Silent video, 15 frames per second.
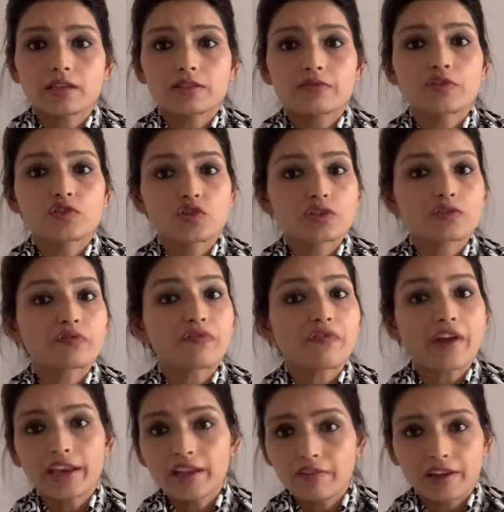which is
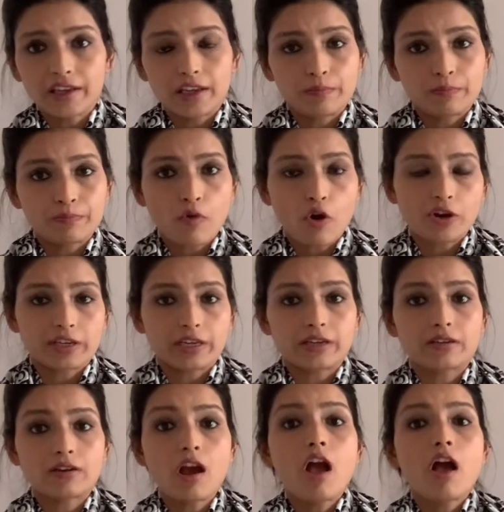very very
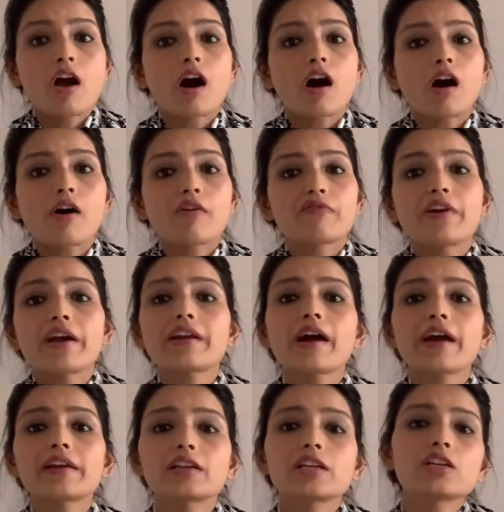important, when
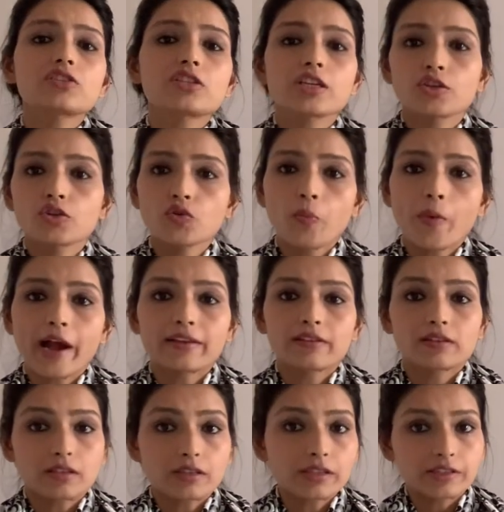I reached into my
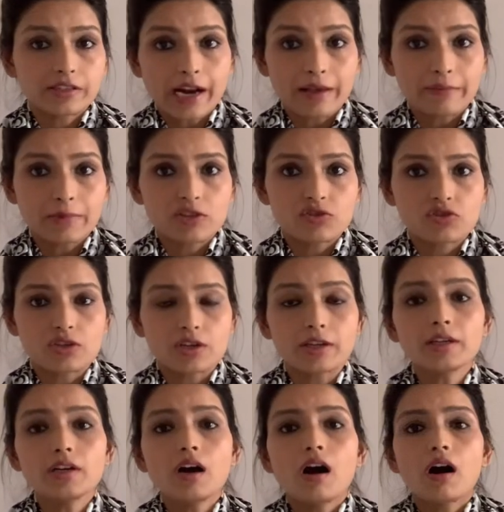third
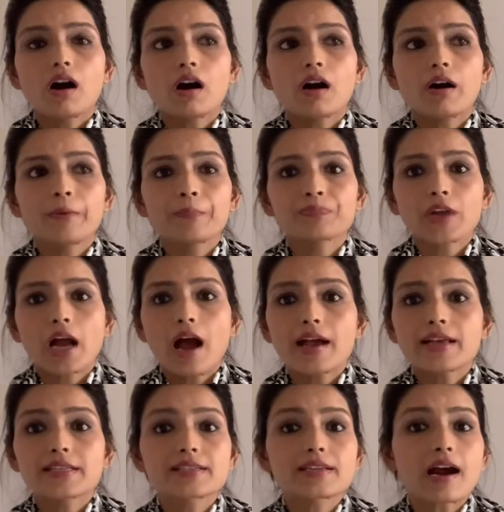trimester,
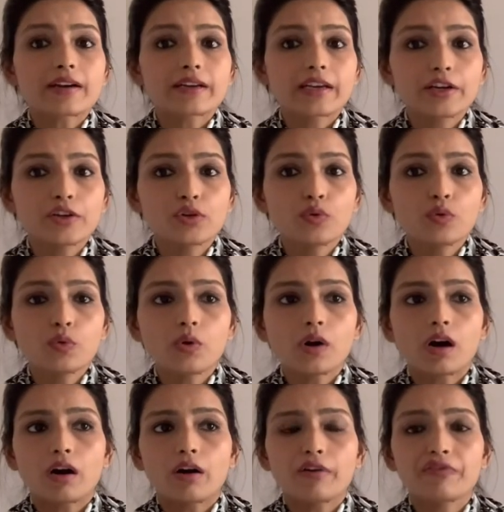I started to
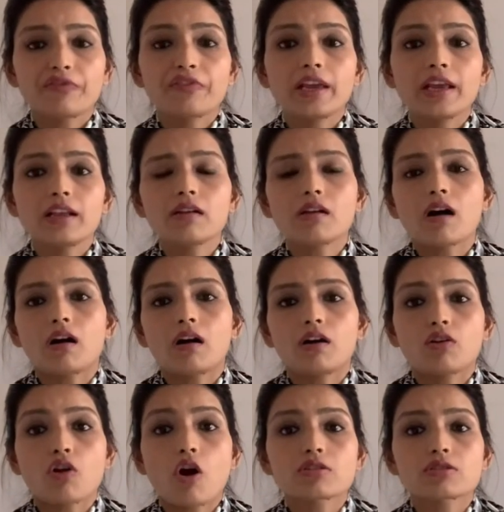feel
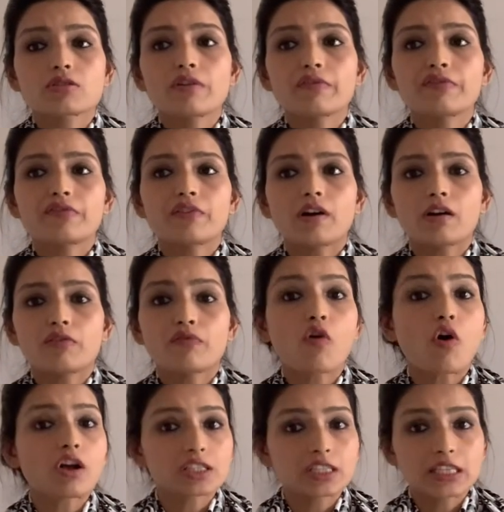lots of
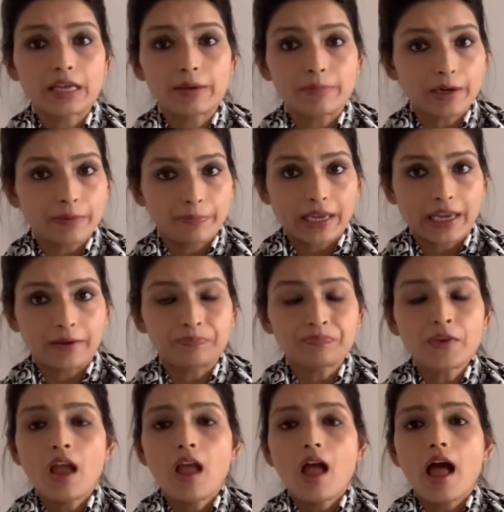false labor pain,
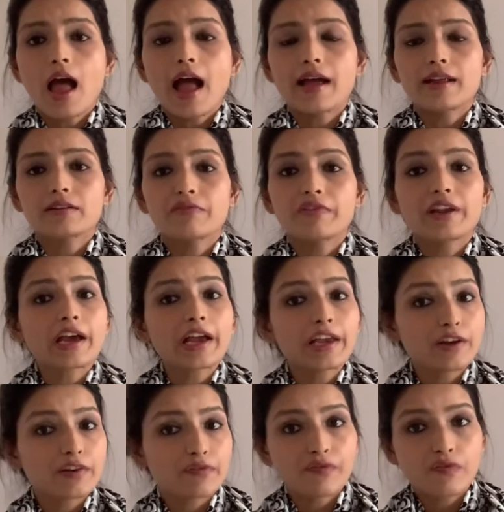and when I
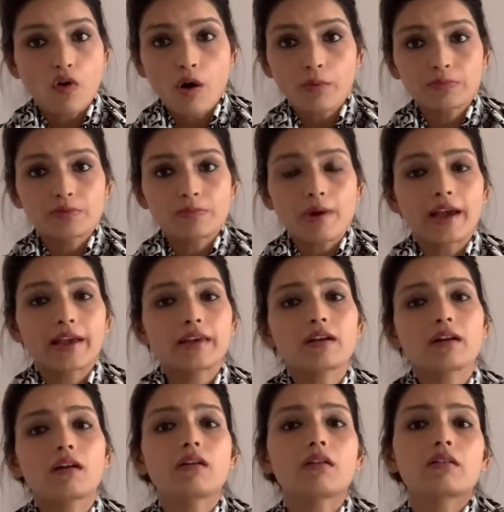informed my
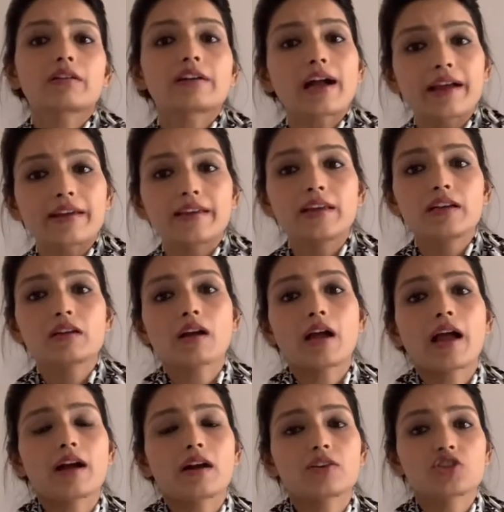gynec,
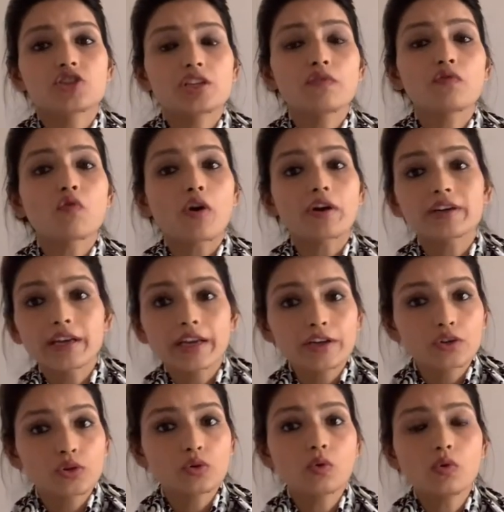she wanted
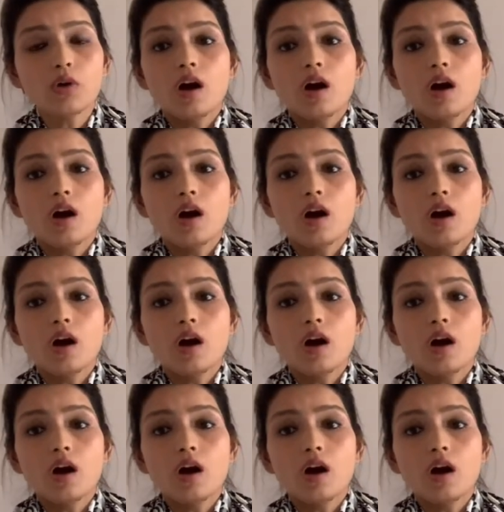to